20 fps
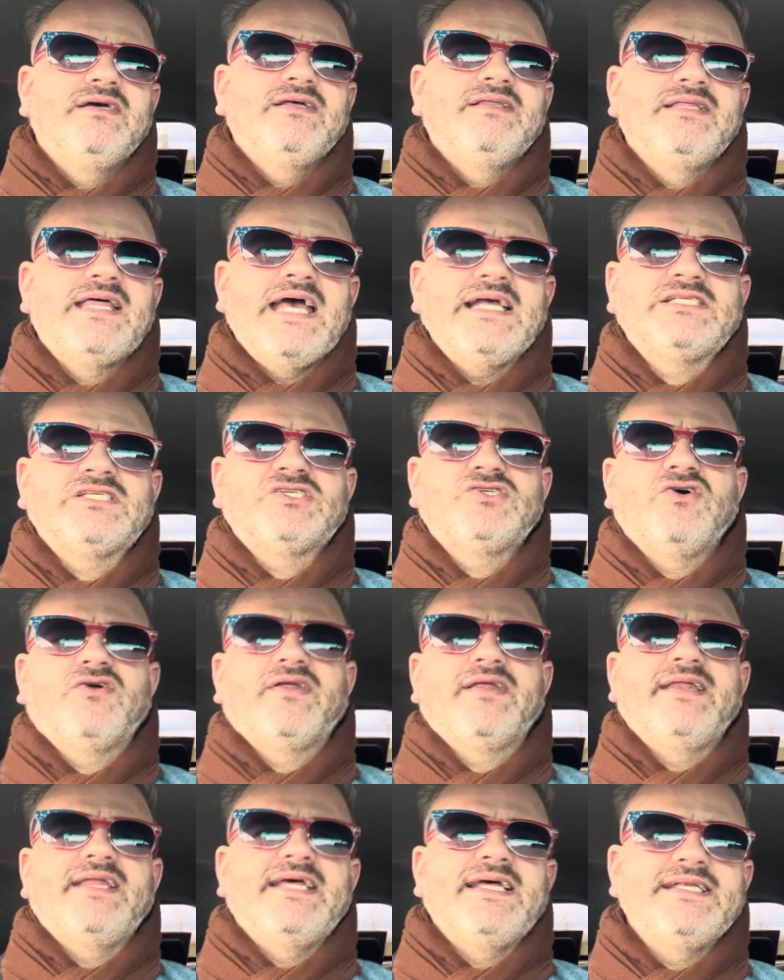That's not
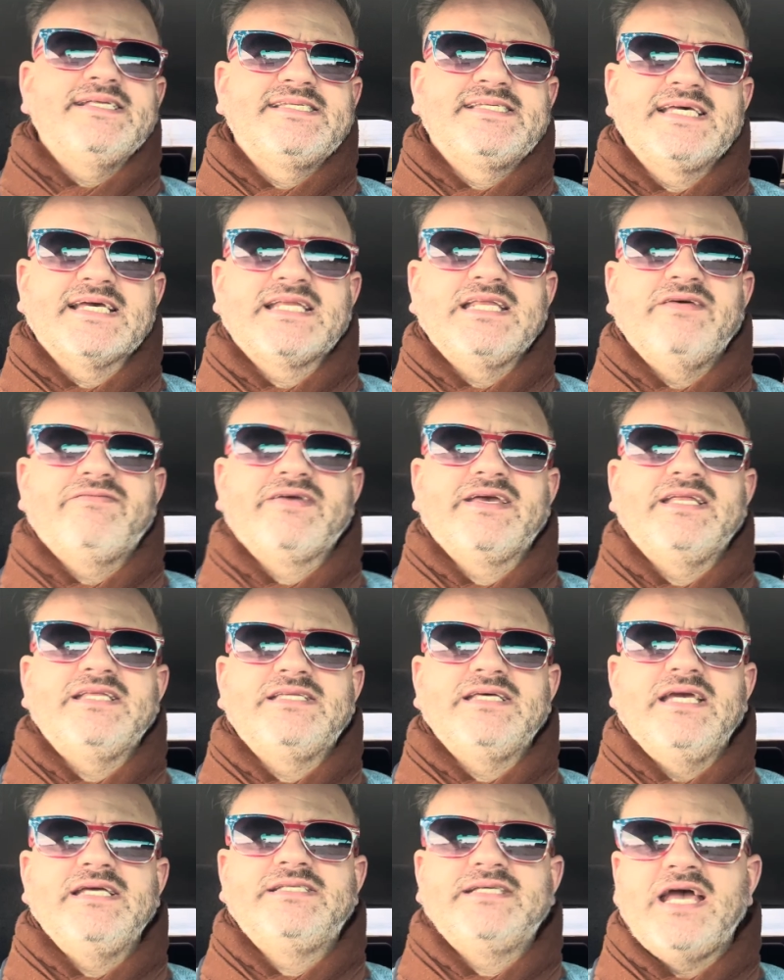an insignificant
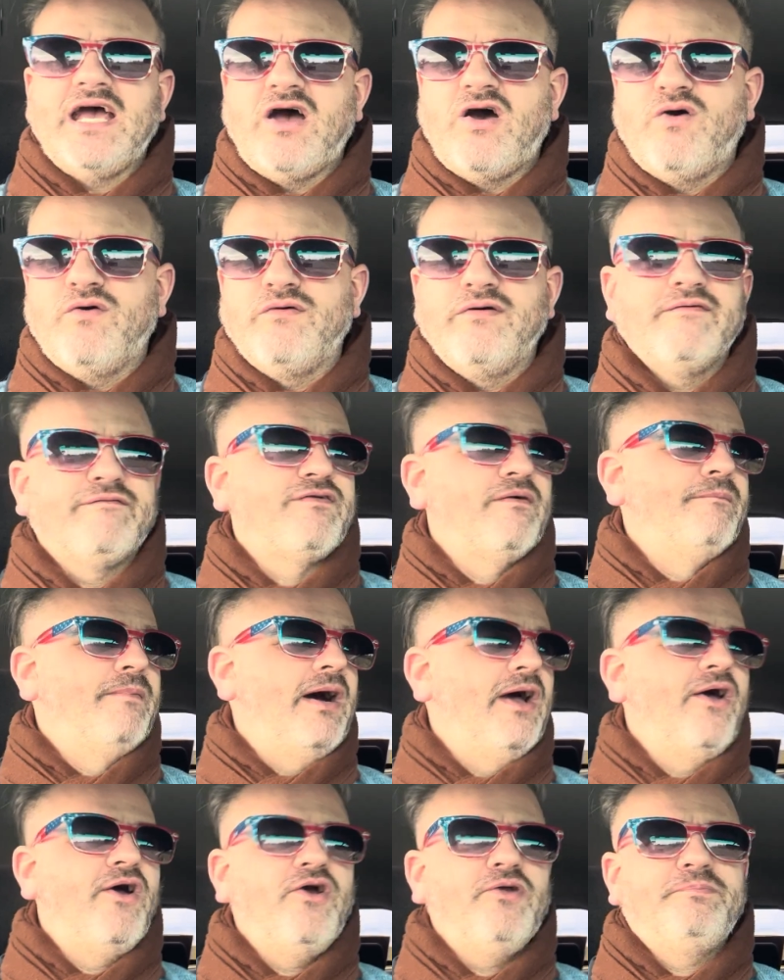detail from
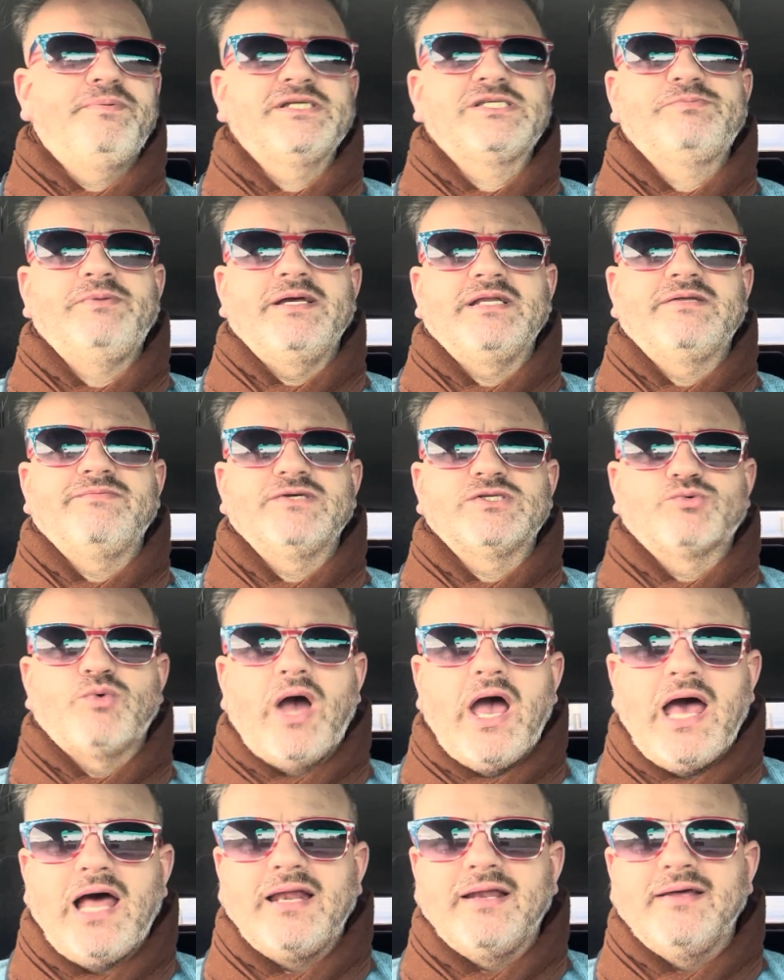my own perspective as
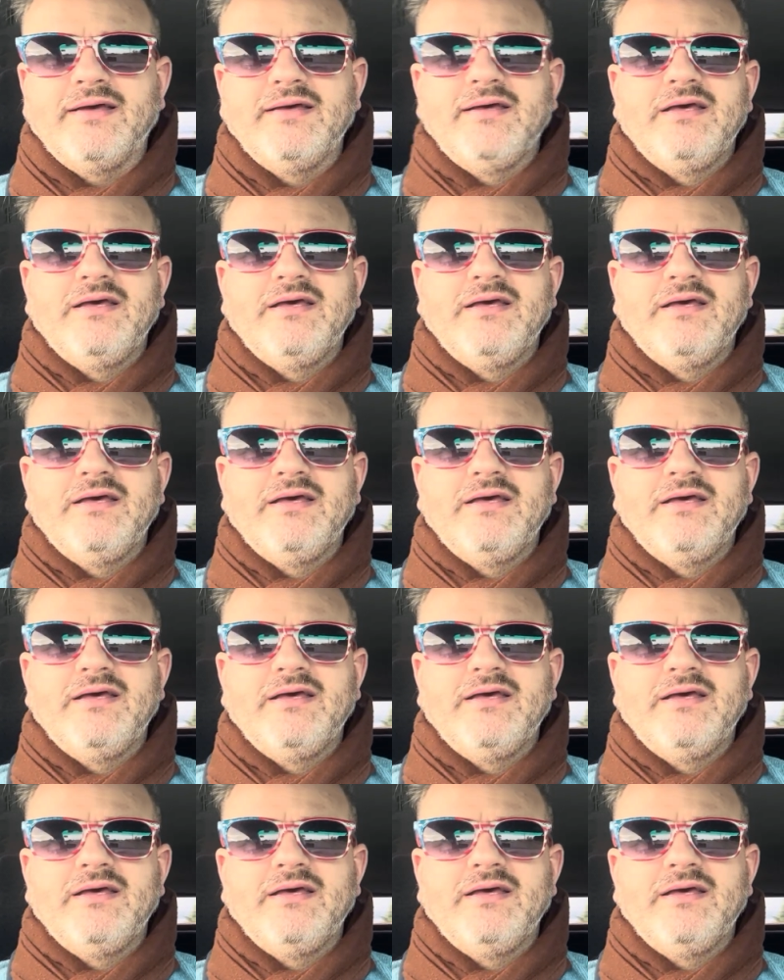well,